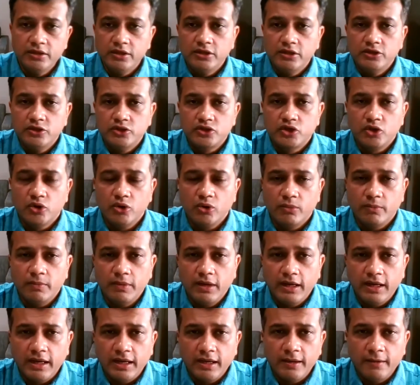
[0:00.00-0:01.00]
so
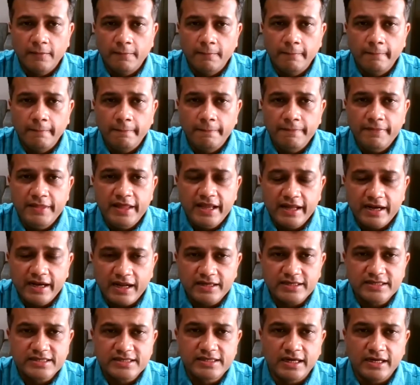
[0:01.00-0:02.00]
there are
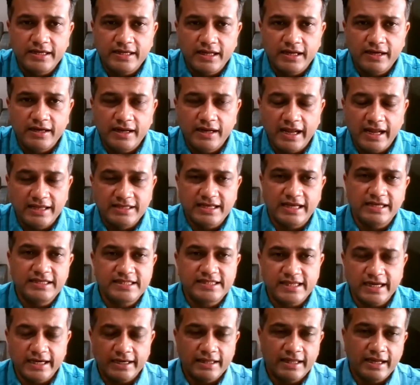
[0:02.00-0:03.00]
certain, as I
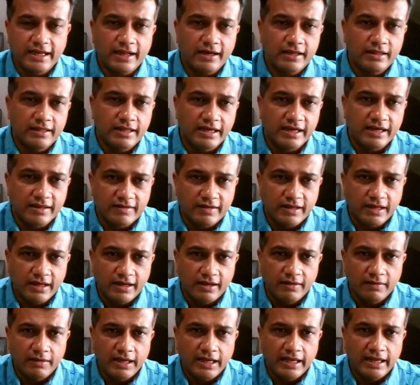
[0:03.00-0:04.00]
said, there is a
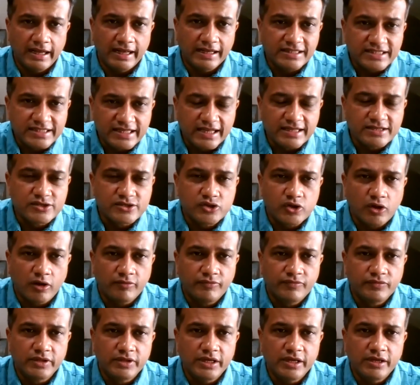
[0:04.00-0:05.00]
essence
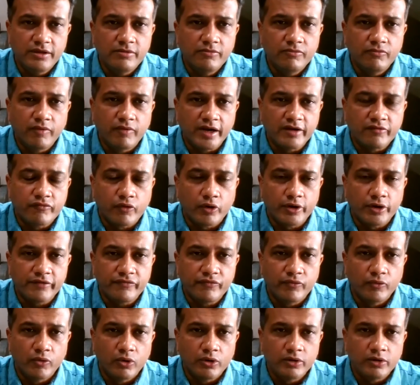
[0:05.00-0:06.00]
of the
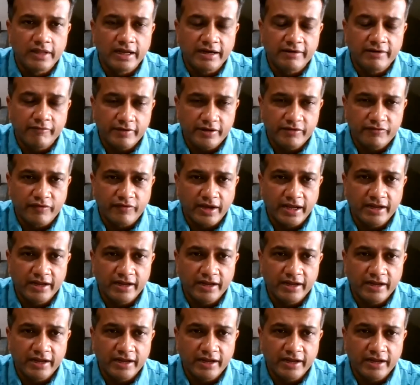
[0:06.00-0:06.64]
144, that if